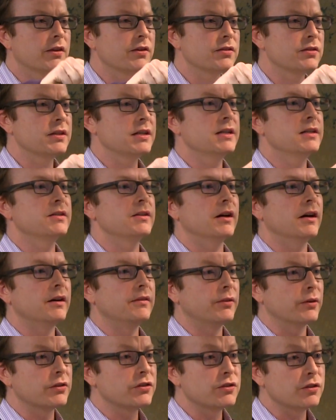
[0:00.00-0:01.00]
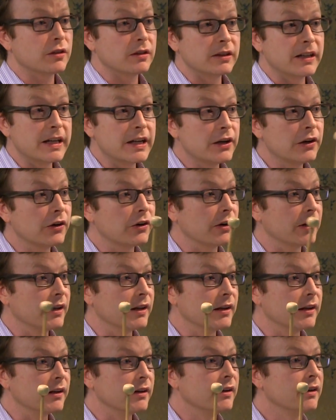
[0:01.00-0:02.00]
the seeds of or linger
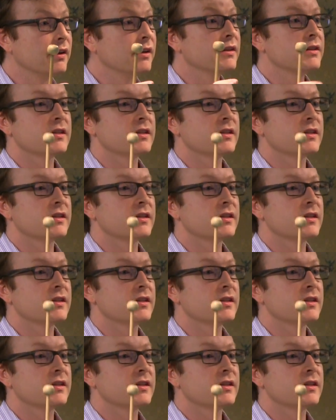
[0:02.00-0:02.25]
in